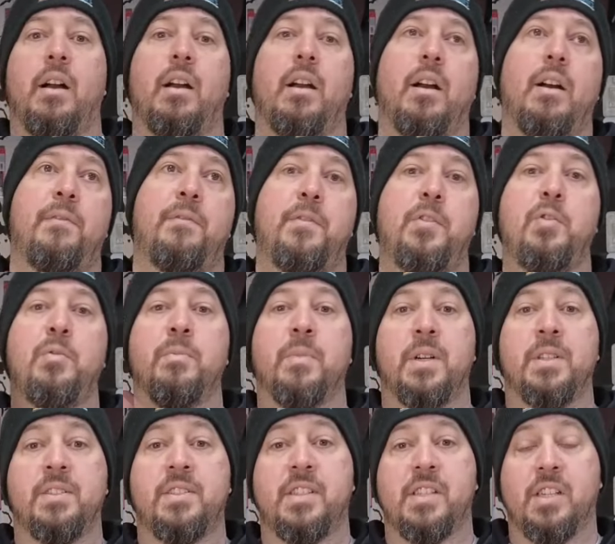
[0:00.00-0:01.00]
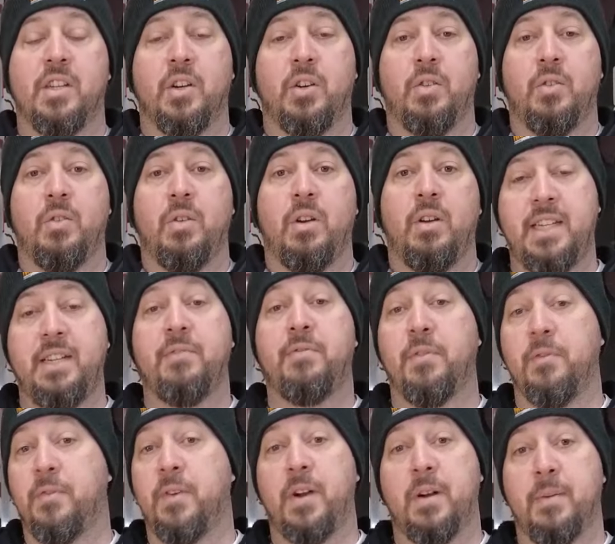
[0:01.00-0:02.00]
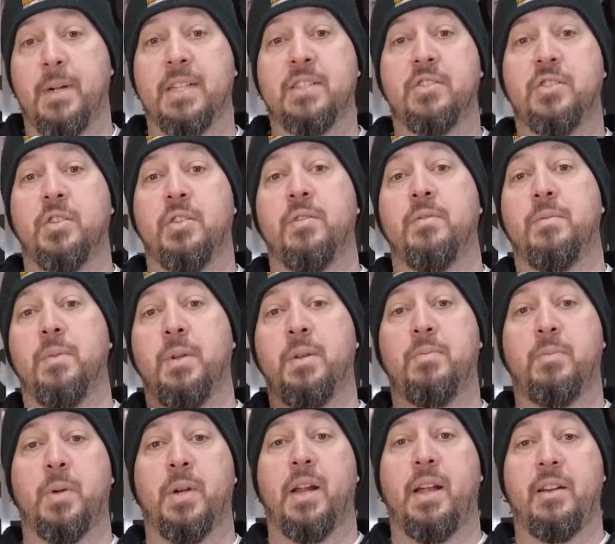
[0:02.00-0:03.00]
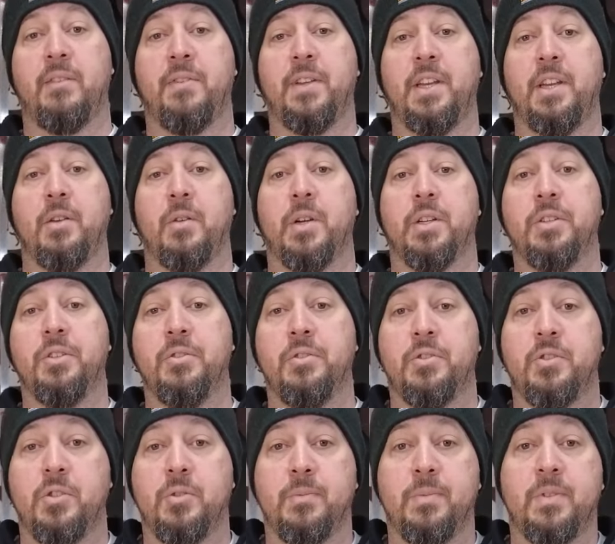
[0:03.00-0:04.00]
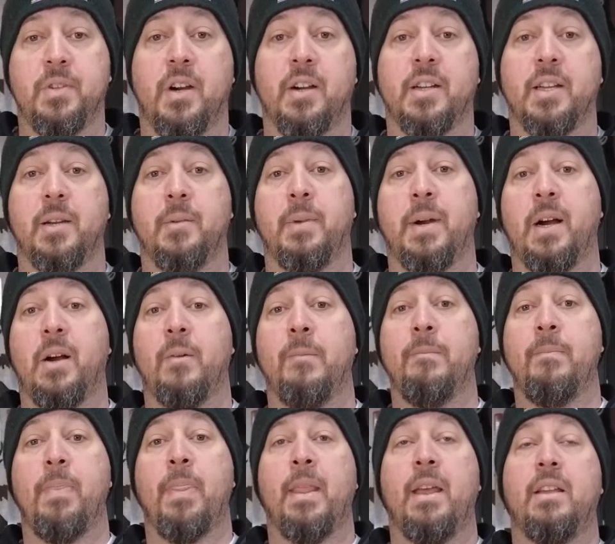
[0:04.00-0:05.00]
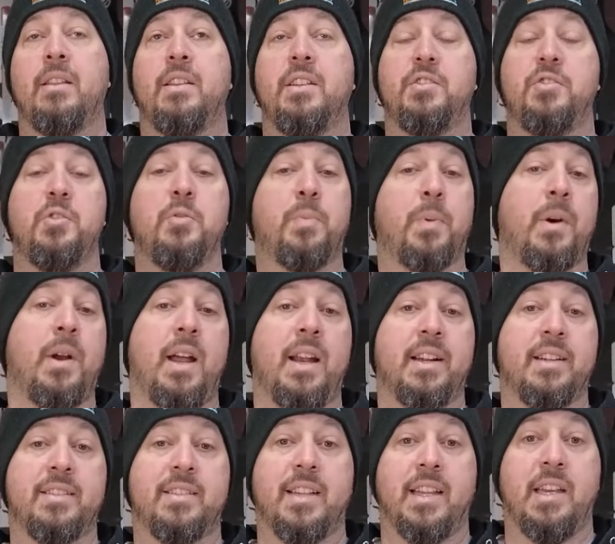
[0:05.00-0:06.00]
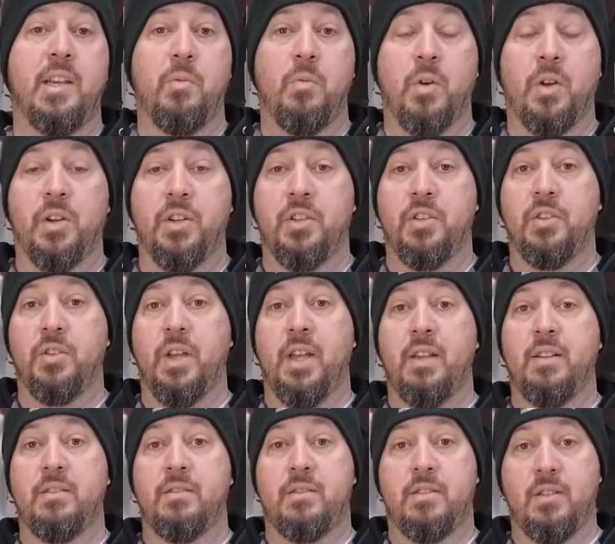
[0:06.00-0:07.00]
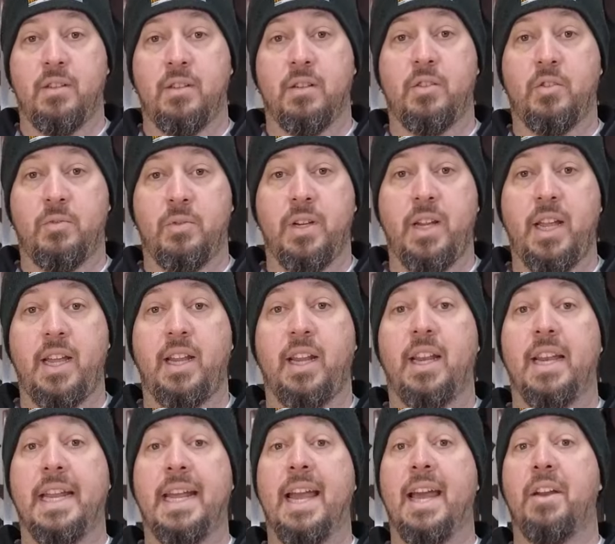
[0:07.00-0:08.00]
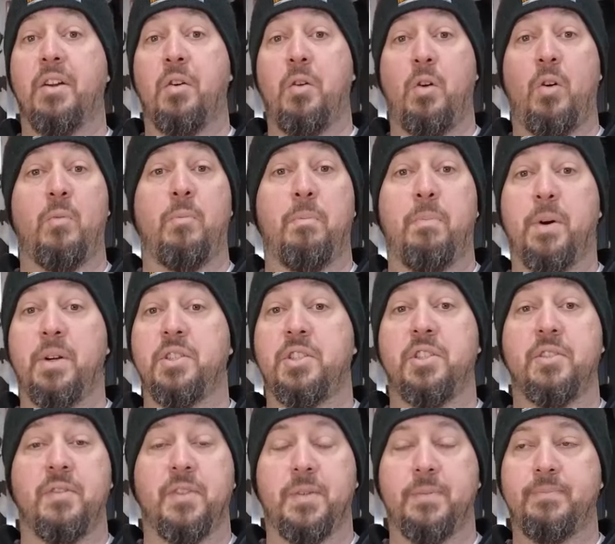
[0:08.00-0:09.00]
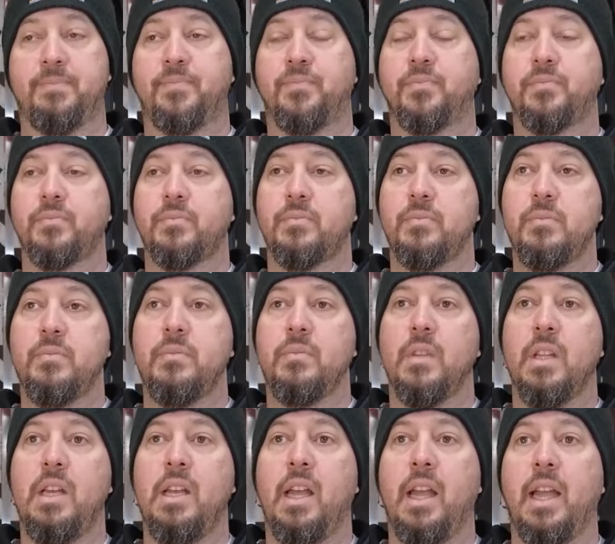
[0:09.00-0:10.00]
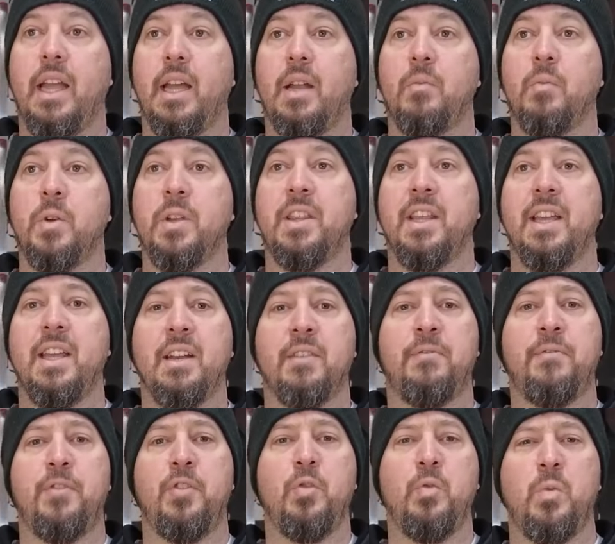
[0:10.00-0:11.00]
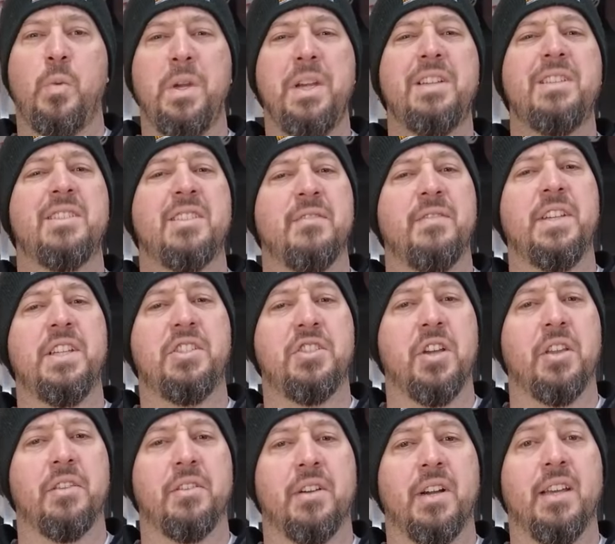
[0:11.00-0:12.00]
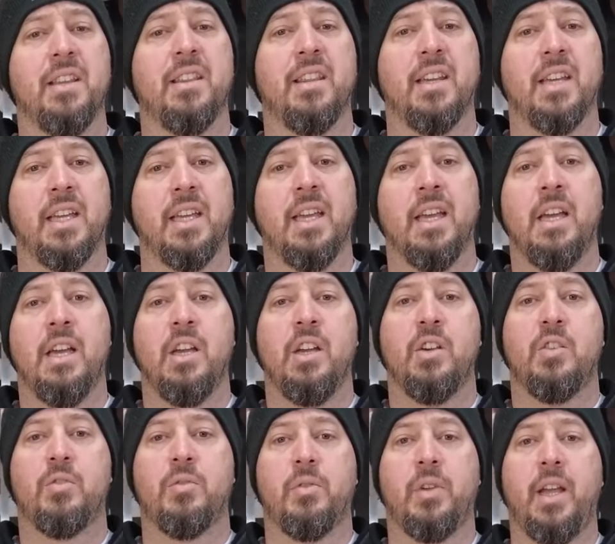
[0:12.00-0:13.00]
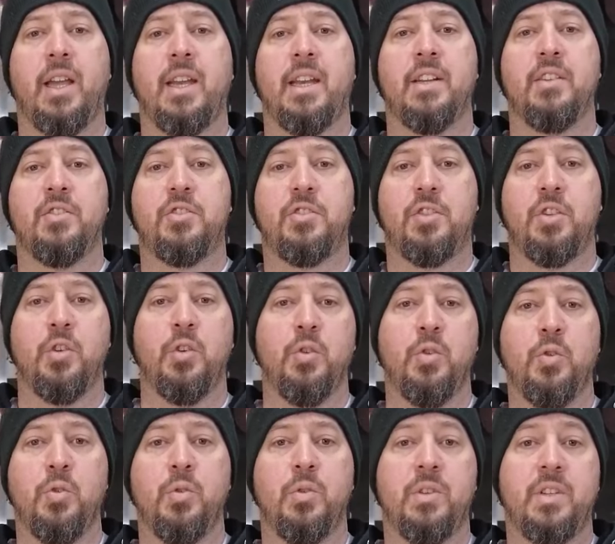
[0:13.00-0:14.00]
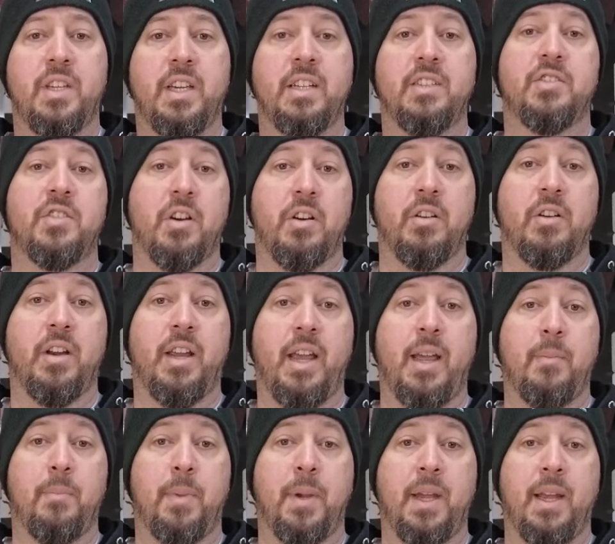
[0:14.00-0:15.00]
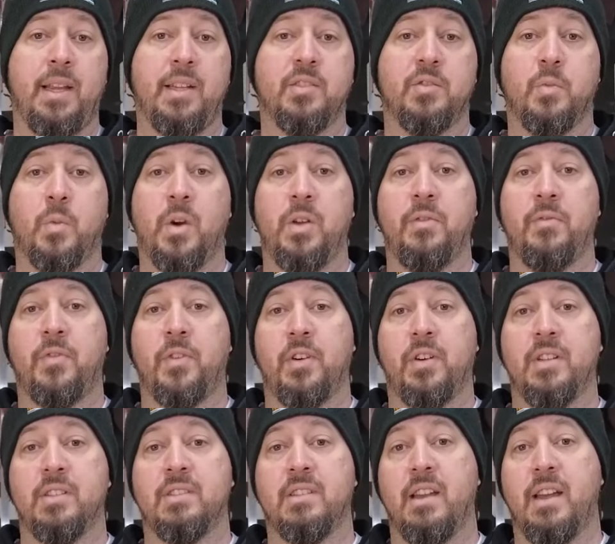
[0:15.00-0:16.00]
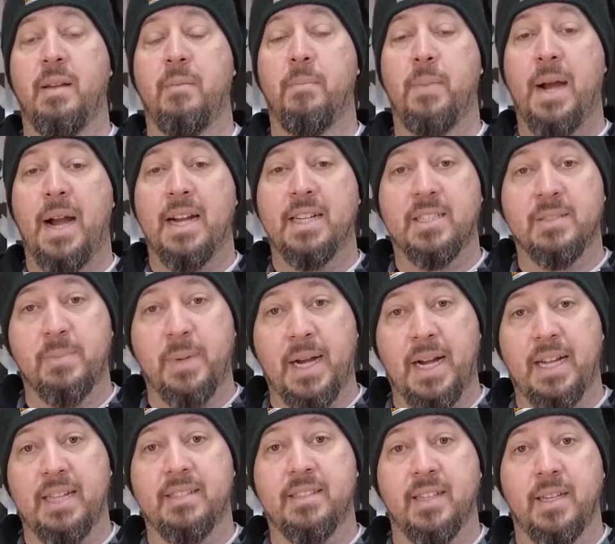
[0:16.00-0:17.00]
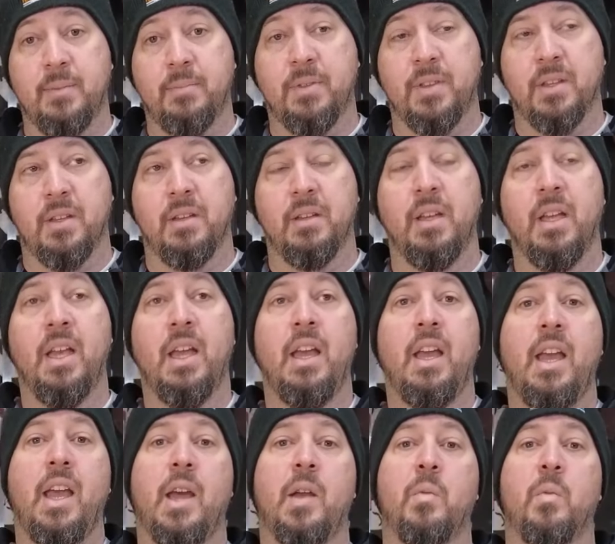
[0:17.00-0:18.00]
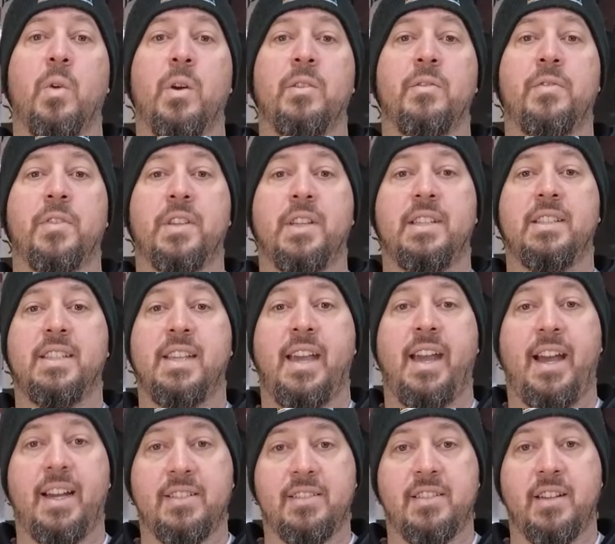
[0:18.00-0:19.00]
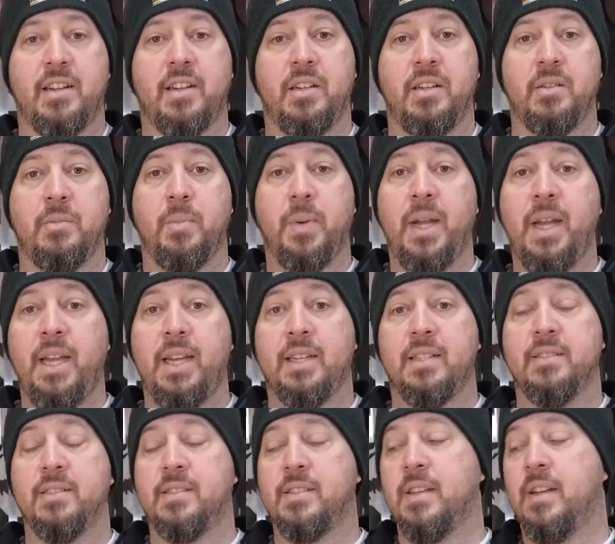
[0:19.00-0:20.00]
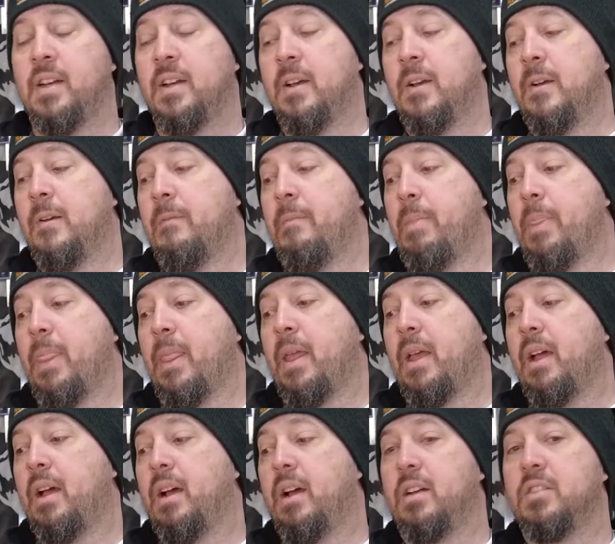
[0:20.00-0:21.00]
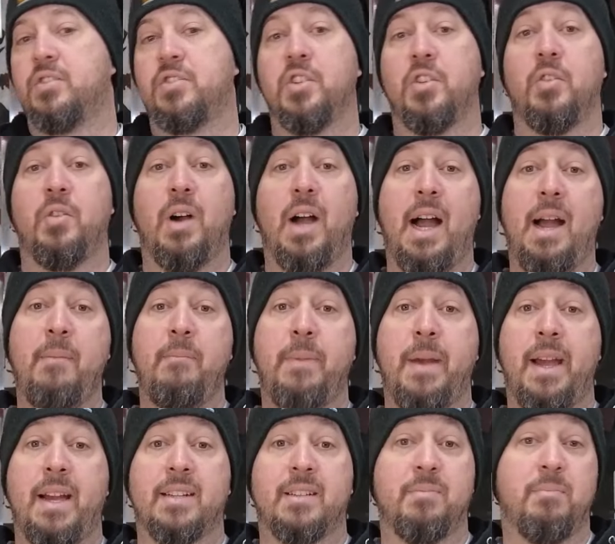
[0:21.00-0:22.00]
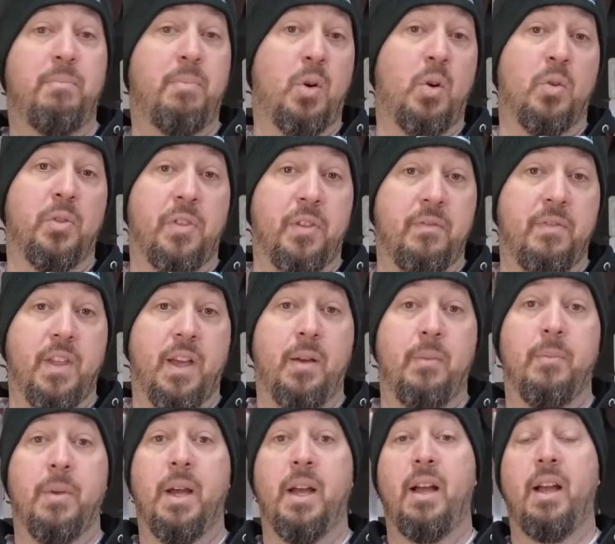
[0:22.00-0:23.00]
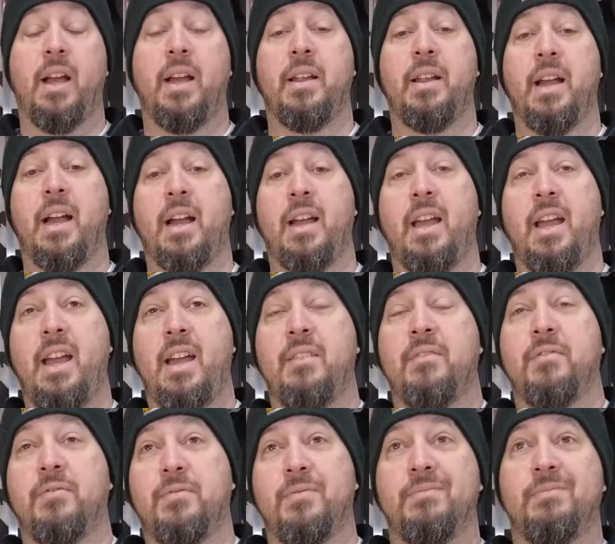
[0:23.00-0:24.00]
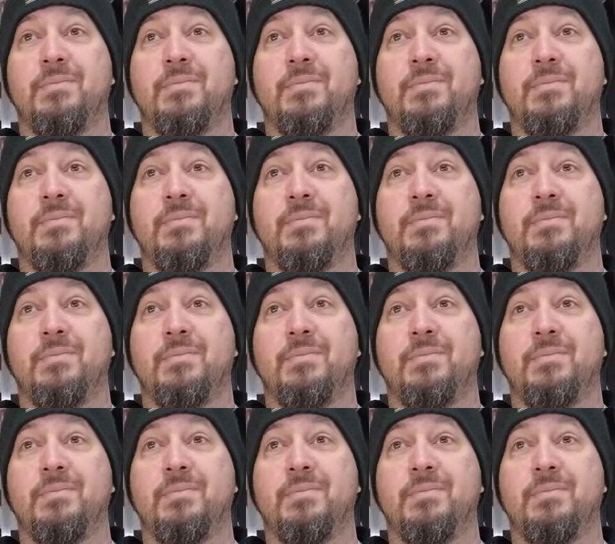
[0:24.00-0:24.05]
A few months ago, Steve from Firebox Stove put out a video on YouTube talking about these new products that he wanted to create, and he had a whole bunch of them. And within a few weeks of each other, I think, created two Kickstarter campaigns, one for its like box pot type thing, and one for these cast iron pans. So I backed both of them. I have